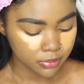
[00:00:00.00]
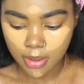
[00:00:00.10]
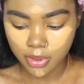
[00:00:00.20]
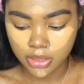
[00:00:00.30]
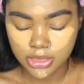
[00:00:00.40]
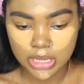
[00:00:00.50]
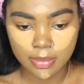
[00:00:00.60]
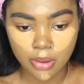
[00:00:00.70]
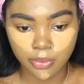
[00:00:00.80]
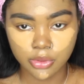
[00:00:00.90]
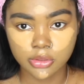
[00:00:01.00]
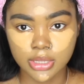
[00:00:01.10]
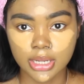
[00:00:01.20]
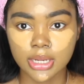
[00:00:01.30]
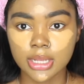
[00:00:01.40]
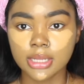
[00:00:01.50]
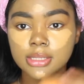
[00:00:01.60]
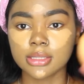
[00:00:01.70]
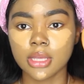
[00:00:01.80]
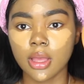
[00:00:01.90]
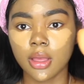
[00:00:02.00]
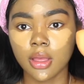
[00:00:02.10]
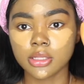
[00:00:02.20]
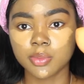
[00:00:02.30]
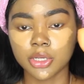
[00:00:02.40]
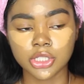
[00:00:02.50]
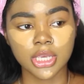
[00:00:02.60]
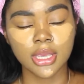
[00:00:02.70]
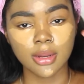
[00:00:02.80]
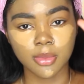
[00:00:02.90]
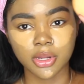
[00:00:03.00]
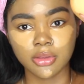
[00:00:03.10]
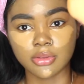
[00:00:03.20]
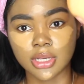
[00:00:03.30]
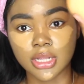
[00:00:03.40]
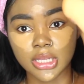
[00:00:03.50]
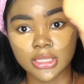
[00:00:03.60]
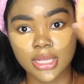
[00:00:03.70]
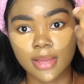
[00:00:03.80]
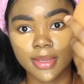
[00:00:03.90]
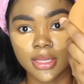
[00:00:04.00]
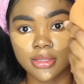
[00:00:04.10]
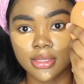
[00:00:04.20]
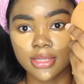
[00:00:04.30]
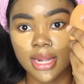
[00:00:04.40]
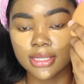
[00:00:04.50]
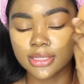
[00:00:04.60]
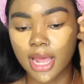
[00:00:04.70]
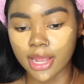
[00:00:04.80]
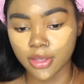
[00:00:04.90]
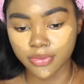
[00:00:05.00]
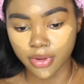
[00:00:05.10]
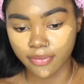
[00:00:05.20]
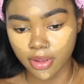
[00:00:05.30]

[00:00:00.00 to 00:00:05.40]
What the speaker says: I'm gonna take my Real Techniques sponge again. I'm gonna use a clean side because this side is the side I use for the